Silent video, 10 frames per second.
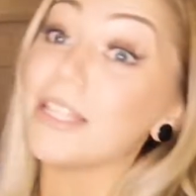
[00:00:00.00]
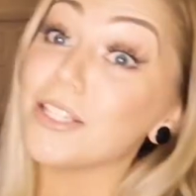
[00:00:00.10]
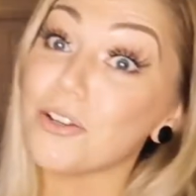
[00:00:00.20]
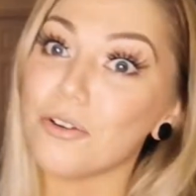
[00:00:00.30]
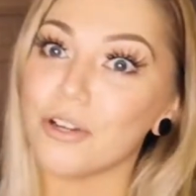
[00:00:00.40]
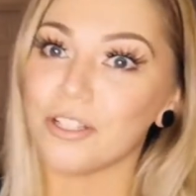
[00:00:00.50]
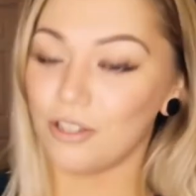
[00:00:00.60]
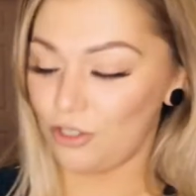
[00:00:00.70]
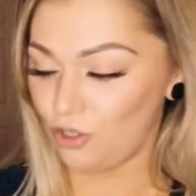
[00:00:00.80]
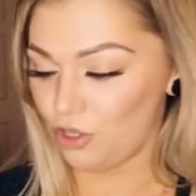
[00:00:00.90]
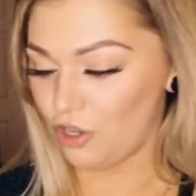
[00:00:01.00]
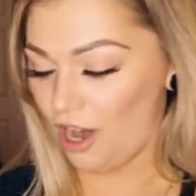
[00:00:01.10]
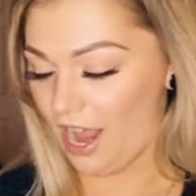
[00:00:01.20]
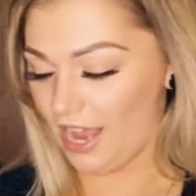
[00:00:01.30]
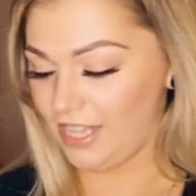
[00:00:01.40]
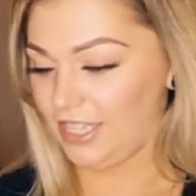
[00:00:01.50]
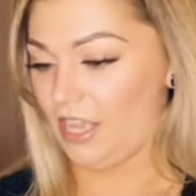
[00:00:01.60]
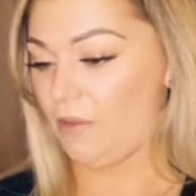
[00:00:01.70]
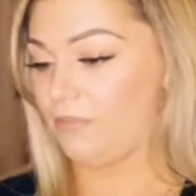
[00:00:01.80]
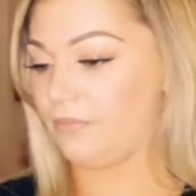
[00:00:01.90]
Pentagon Jr.
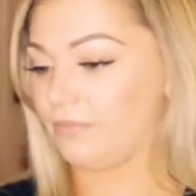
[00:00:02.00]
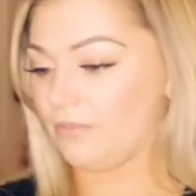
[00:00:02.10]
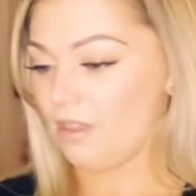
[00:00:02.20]
item.